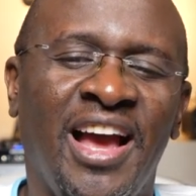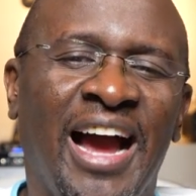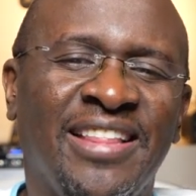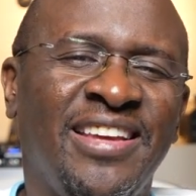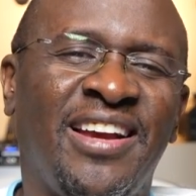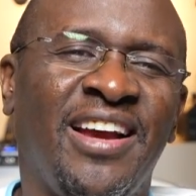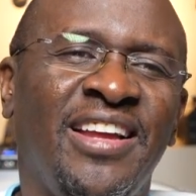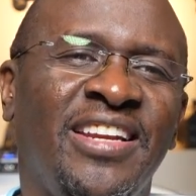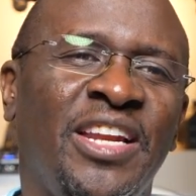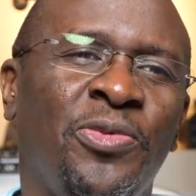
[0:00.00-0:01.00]
I think
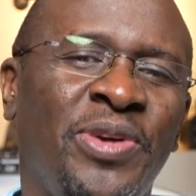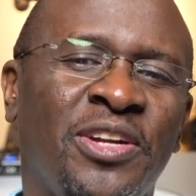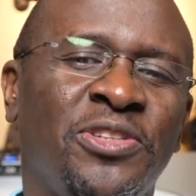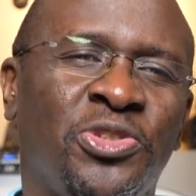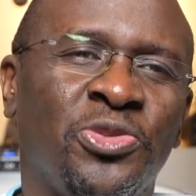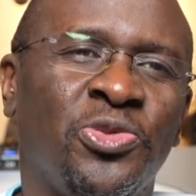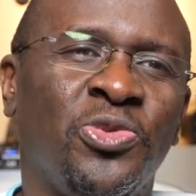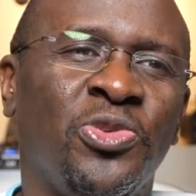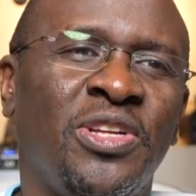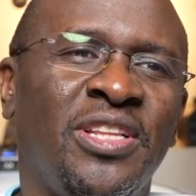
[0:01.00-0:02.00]
nili win juu,
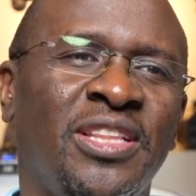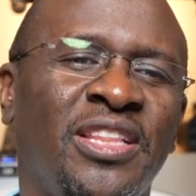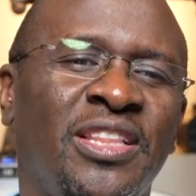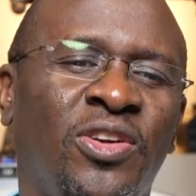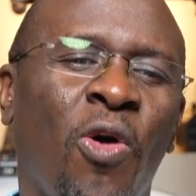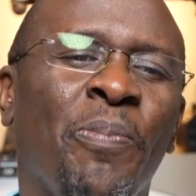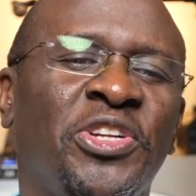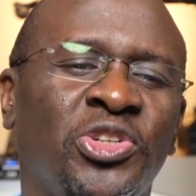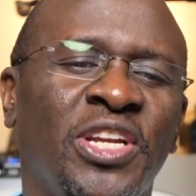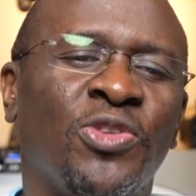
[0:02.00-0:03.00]

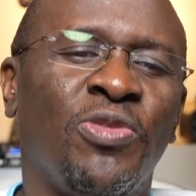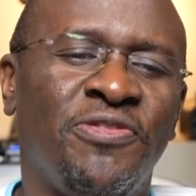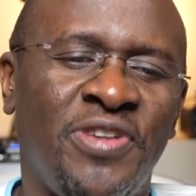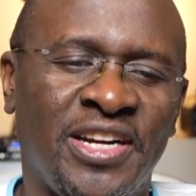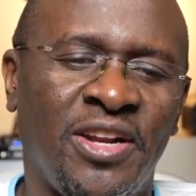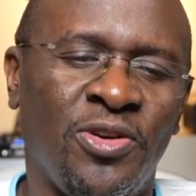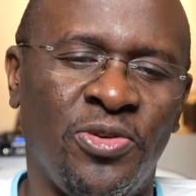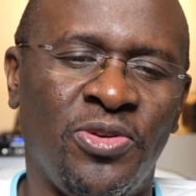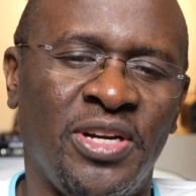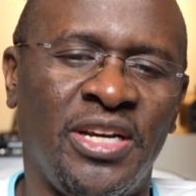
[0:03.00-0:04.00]
competition ilikuwa very
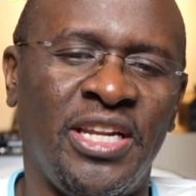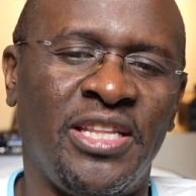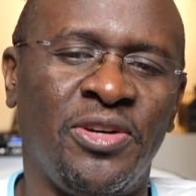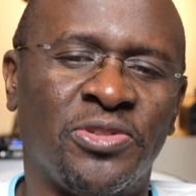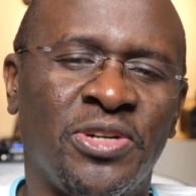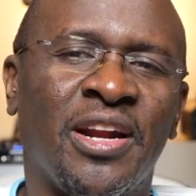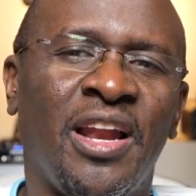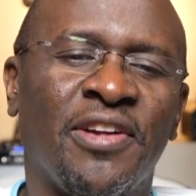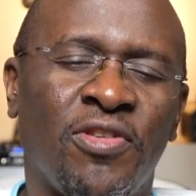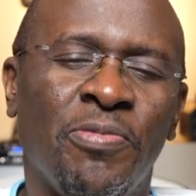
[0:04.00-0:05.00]
low. There was not a
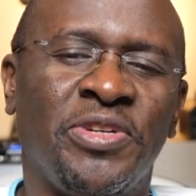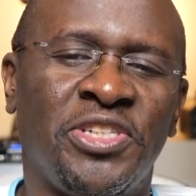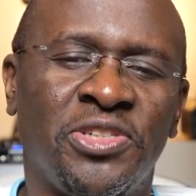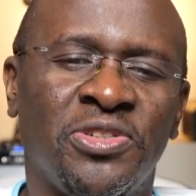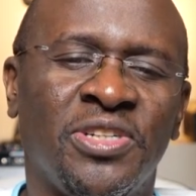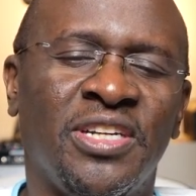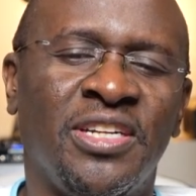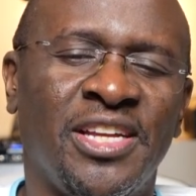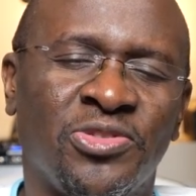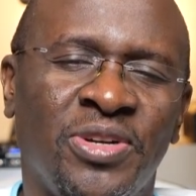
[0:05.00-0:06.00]
lot of competition.
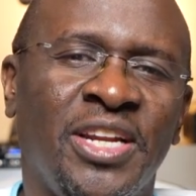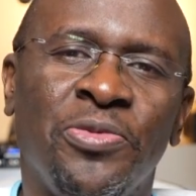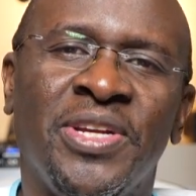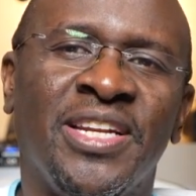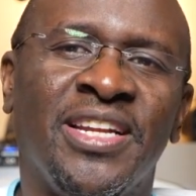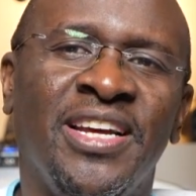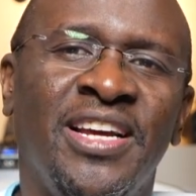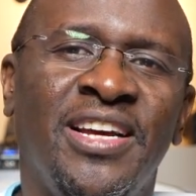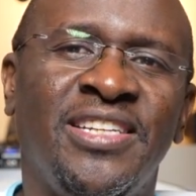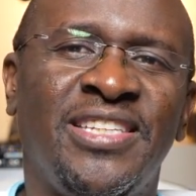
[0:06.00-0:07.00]
That's why nili win.
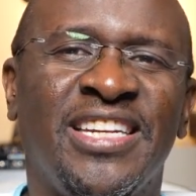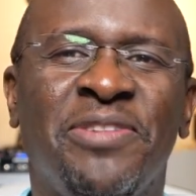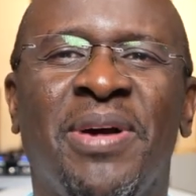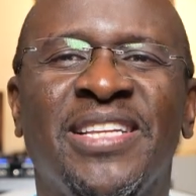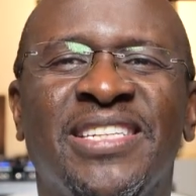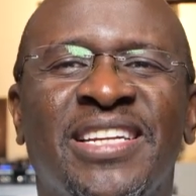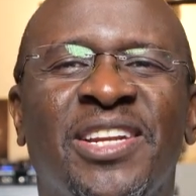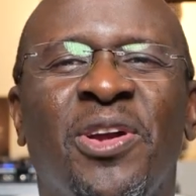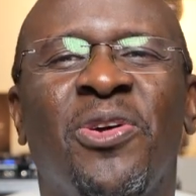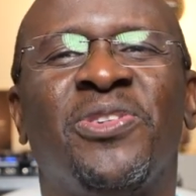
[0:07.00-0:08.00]
Siyati ni magic,
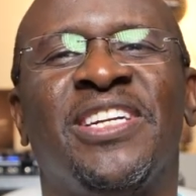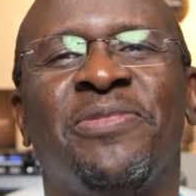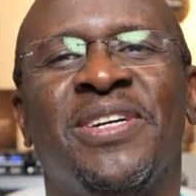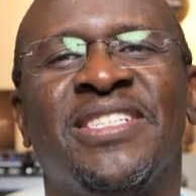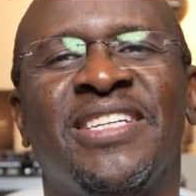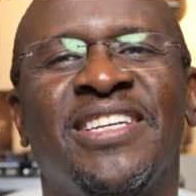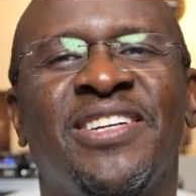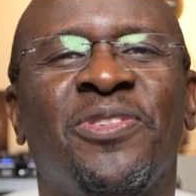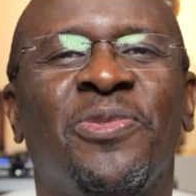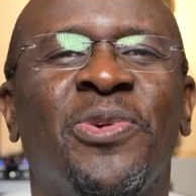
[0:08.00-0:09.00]
ilikuwa lottery maze.
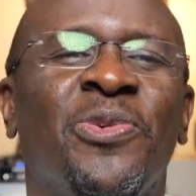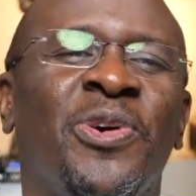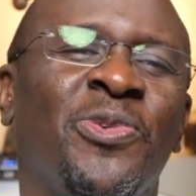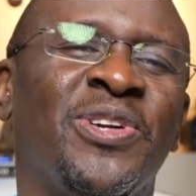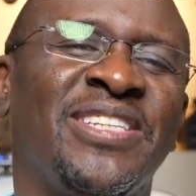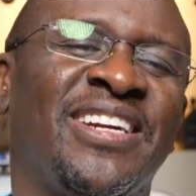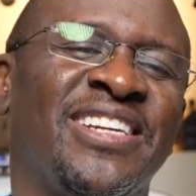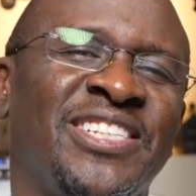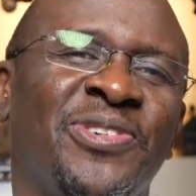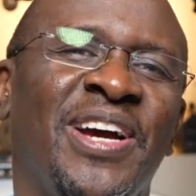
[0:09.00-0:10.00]
What
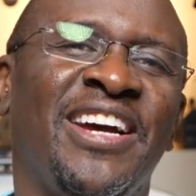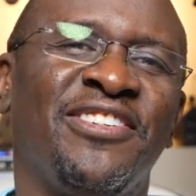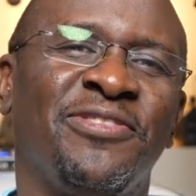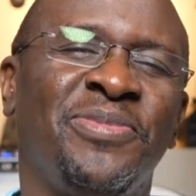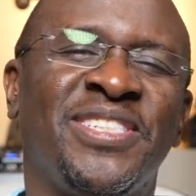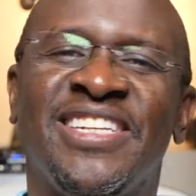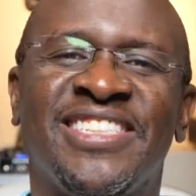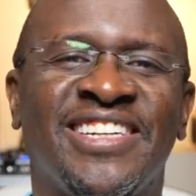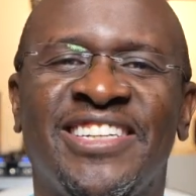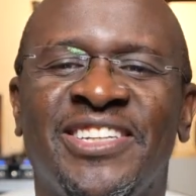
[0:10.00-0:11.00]
secrets do I have? Mi sina
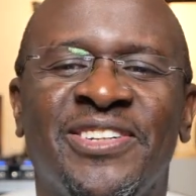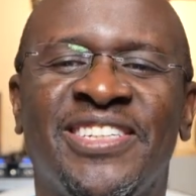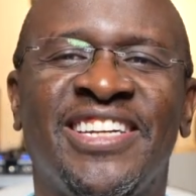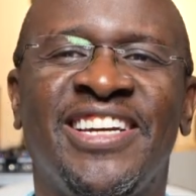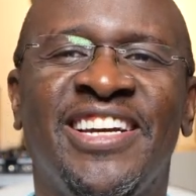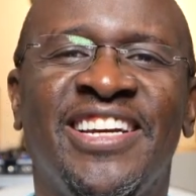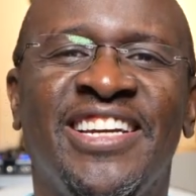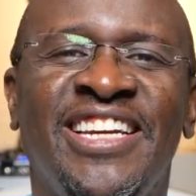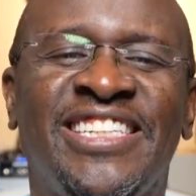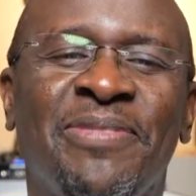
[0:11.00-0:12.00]
secret yote.
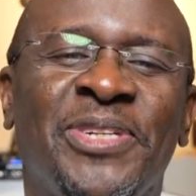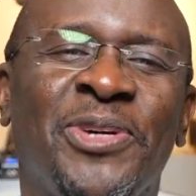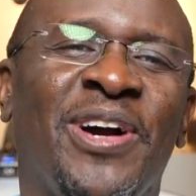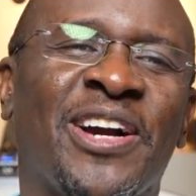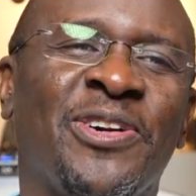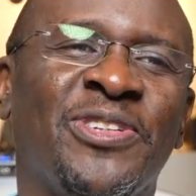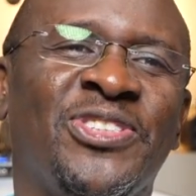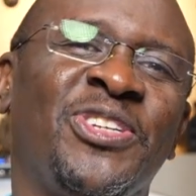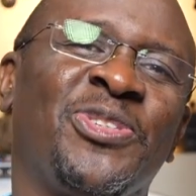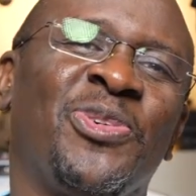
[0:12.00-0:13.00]
Ita mte wako
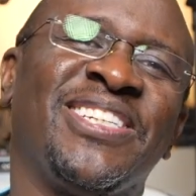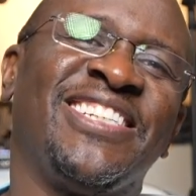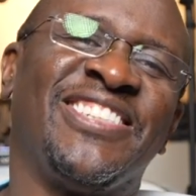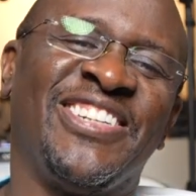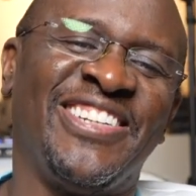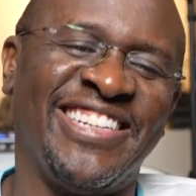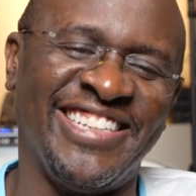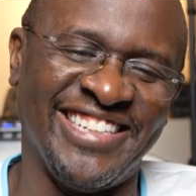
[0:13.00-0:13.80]
George Washington.